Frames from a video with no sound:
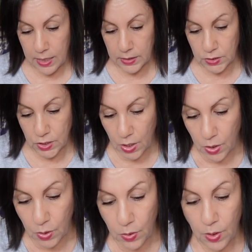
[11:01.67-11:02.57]

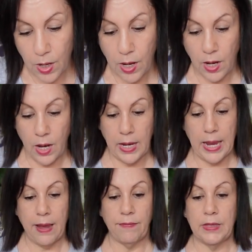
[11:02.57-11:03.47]
So I
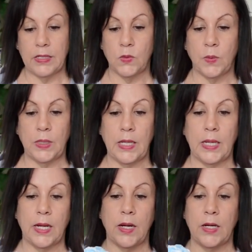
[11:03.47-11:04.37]
have this one
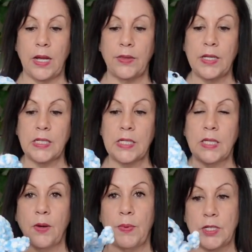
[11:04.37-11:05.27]
here. Now this is
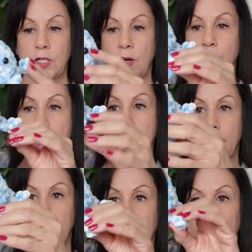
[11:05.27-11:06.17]
the original
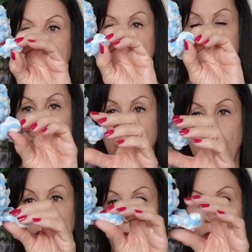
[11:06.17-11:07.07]
pattern, and this comes
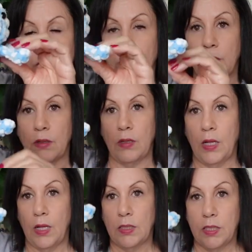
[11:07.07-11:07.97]
with those little,
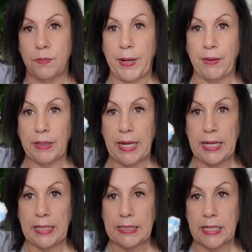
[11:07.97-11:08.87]
just barely
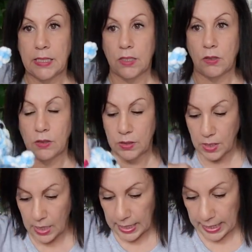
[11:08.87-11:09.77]
any tentacles.
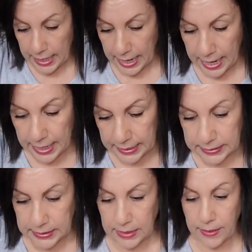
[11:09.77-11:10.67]
And
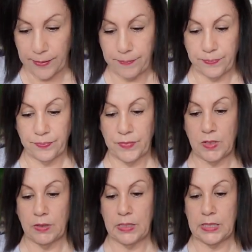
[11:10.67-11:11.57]

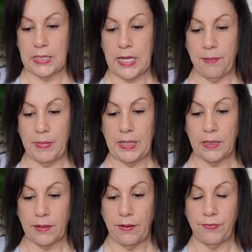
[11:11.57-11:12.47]
you can see I
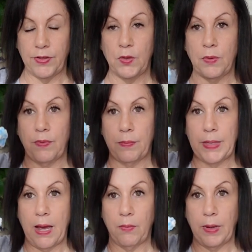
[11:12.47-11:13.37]
made a few of them
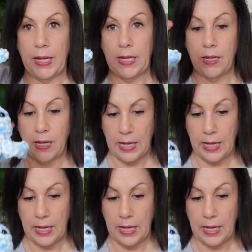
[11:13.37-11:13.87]
that way.